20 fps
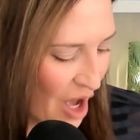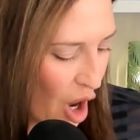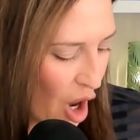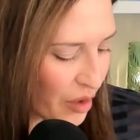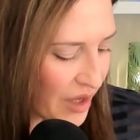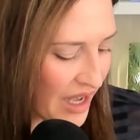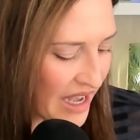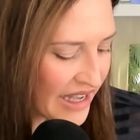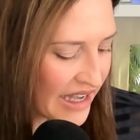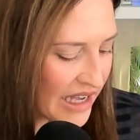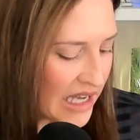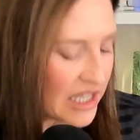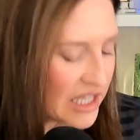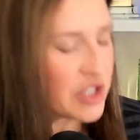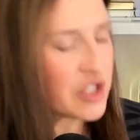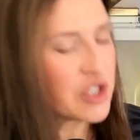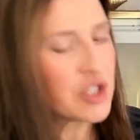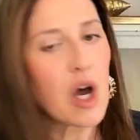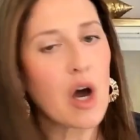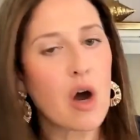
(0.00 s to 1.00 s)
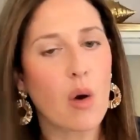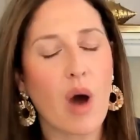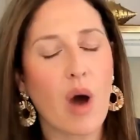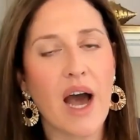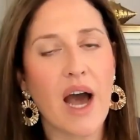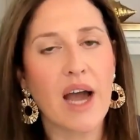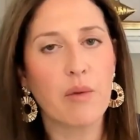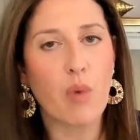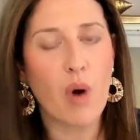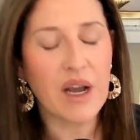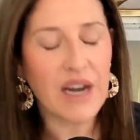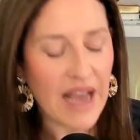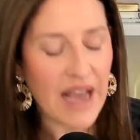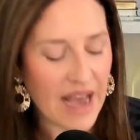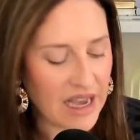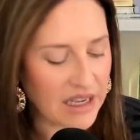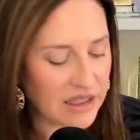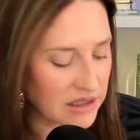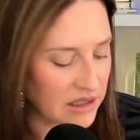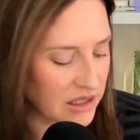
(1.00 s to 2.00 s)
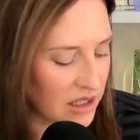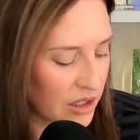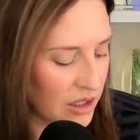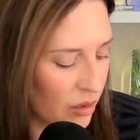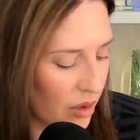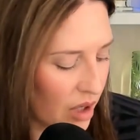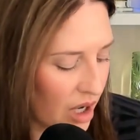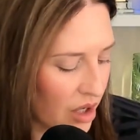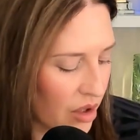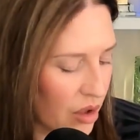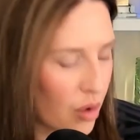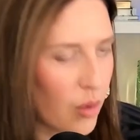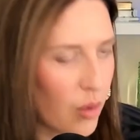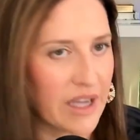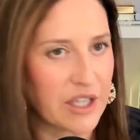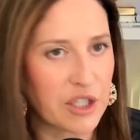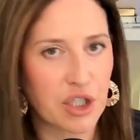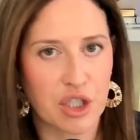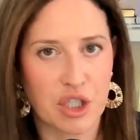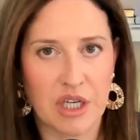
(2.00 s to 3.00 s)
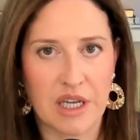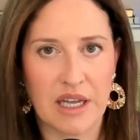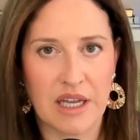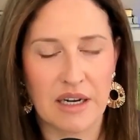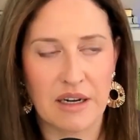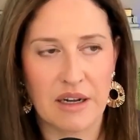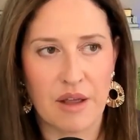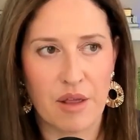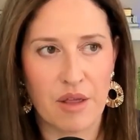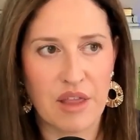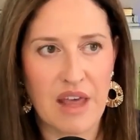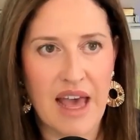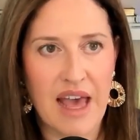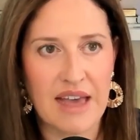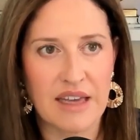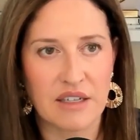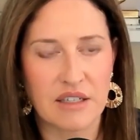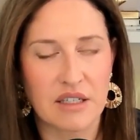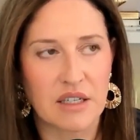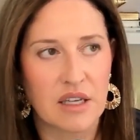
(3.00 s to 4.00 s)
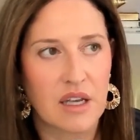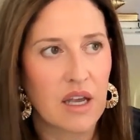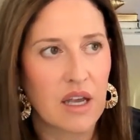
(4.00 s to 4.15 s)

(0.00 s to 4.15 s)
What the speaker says: Okay. So I want to ask you a question that